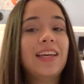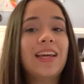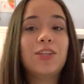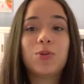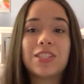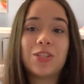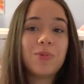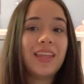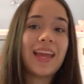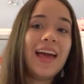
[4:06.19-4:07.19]
And you could still
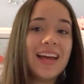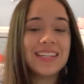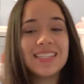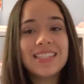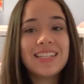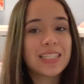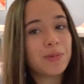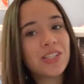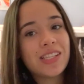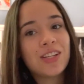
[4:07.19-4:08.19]
be like at Disney
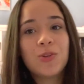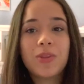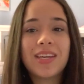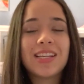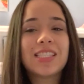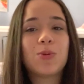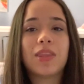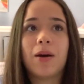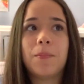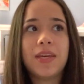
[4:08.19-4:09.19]
experiencing new things
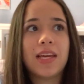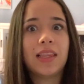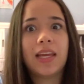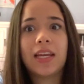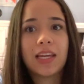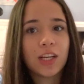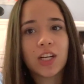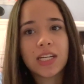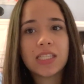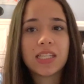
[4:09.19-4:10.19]
without being like
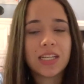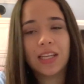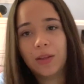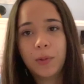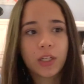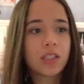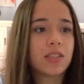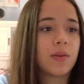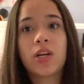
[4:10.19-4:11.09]
crazy in the parks.